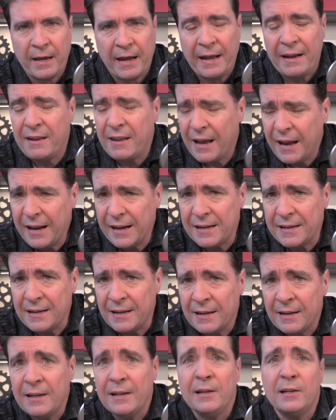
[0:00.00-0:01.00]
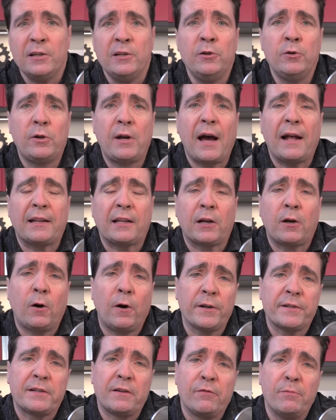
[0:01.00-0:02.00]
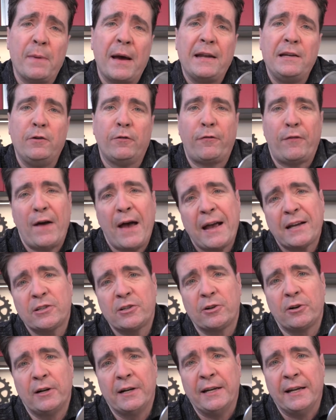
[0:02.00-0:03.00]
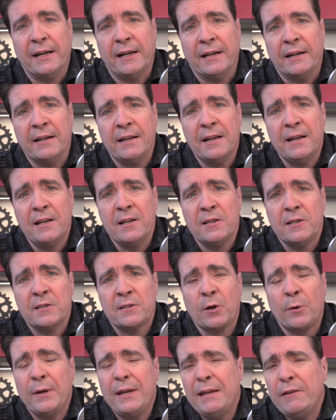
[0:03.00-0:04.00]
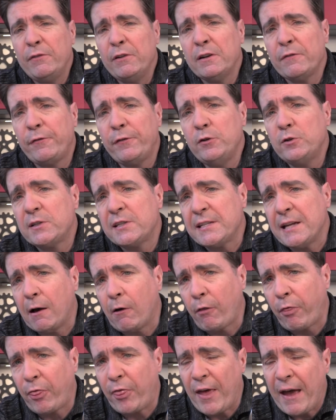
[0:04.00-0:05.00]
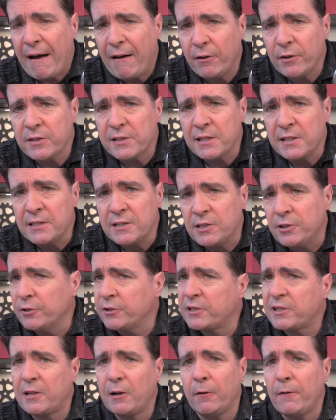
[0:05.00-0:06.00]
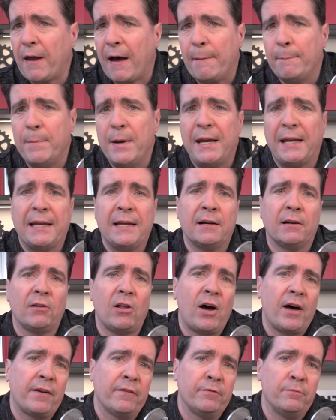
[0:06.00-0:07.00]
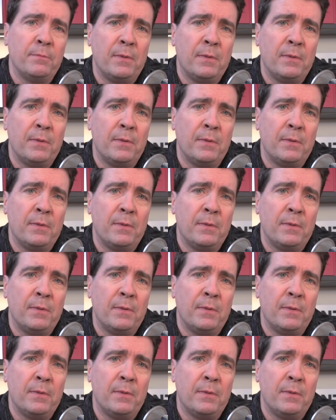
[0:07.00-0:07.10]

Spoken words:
And then you've got the cost of manufacturing it. So even if you sell thousands, you're still not making a lot of